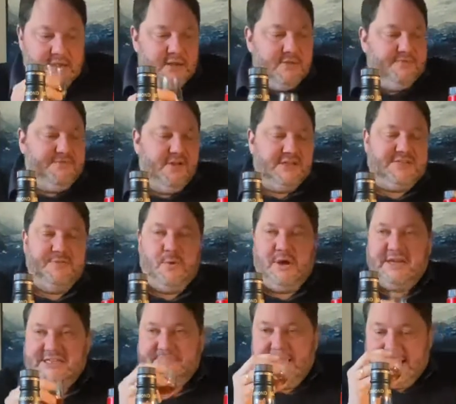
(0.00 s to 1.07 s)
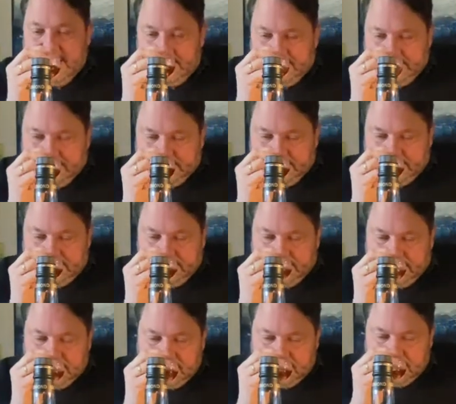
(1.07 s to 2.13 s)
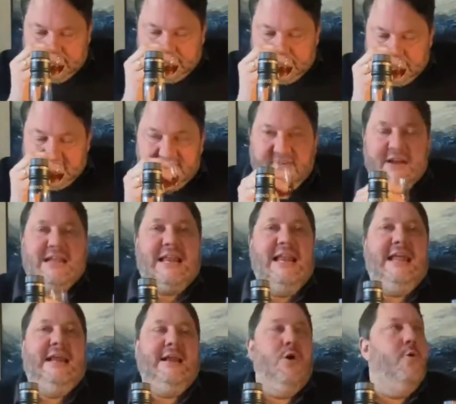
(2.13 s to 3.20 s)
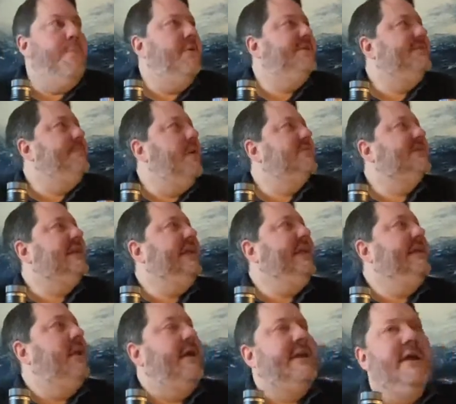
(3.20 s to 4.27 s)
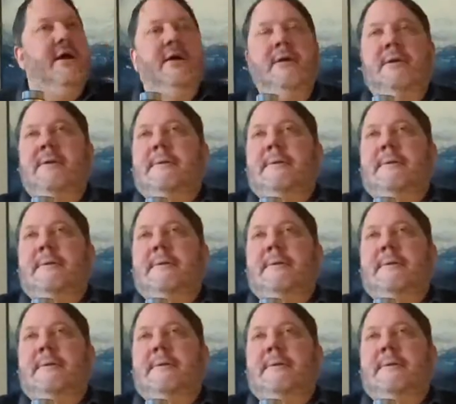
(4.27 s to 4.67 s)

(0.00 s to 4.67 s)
First of all, when I smell it, very clean. It almost smells clean like a